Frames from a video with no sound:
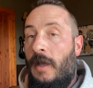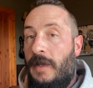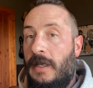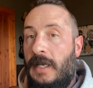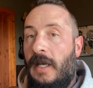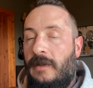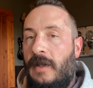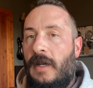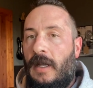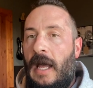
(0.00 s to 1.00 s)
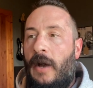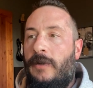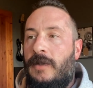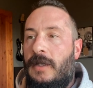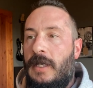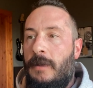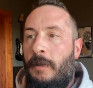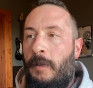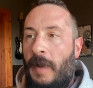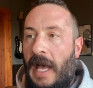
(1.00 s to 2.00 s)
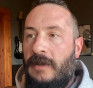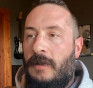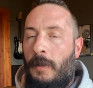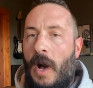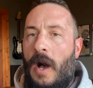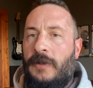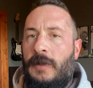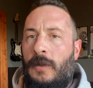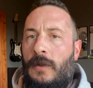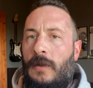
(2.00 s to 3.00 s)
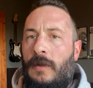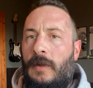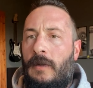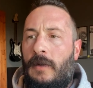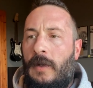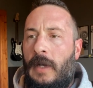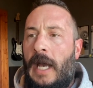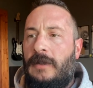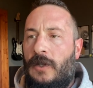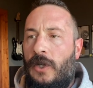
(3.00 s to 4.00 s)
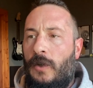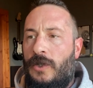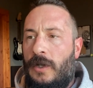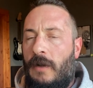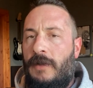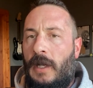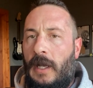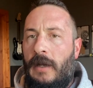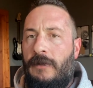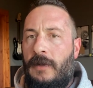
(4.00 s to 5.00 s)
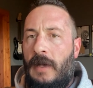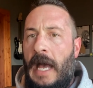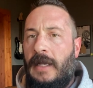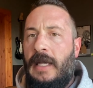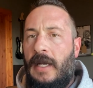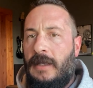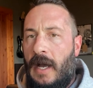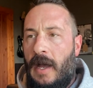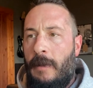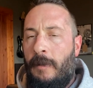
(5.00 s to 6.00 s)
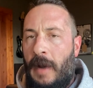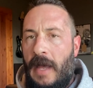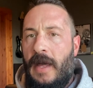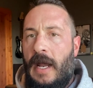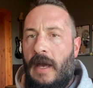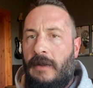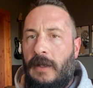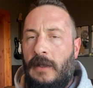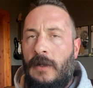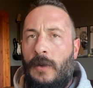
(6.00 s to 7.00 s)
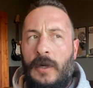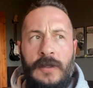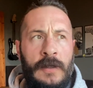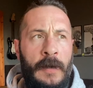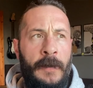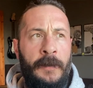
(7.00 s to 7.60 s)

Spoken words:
the intensity that allows the best possible execution of the lift at that time by that athlete. In other words,